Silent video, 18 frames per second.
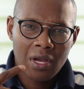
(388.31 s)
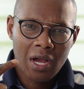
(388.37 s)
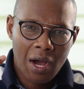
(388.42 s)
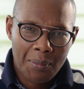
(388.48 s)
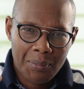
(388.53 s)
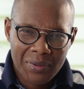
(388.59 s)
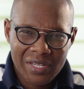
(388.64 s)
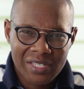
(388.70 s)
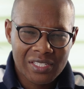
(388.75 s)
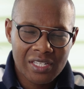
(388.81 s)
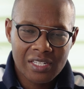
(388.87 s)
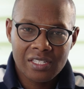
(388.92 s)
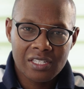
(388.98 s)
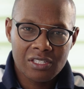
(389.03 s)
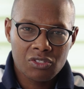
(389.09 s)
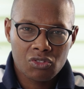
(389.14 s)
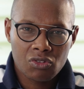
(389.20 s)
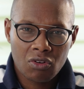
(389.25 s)

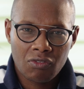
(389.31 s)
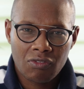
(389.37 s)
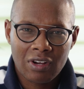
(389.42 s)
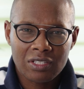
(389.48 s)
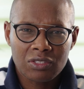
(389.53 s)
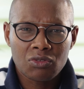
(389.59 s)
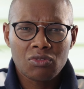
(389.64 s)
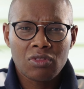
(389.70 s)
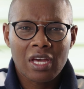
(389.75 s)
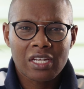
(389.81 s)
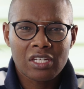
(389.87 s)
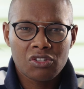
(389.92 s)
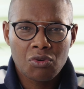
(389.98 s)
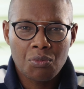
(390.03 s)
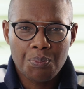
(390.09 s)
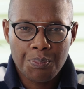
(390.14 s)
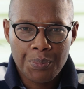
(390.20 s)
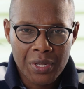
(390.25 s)
appreciating so far so that
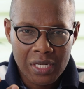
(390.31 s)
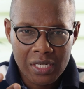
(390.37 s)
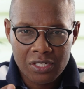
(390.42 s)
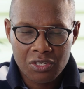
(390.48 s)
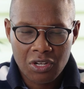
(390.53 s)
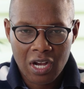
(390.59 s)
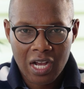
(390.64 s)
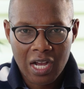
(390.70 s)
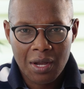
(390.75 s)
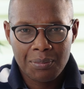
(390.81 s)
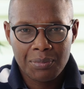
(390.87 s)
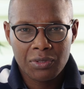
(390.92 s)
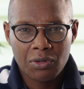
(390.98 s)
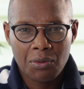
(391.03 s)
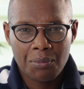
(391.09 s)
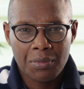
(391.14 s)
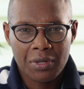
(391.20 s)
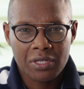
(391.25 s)
you build your
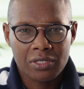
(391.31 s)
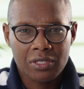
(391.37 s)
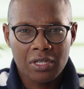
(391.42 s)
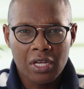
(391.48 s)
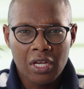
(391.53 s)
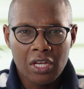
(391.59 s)
capital base.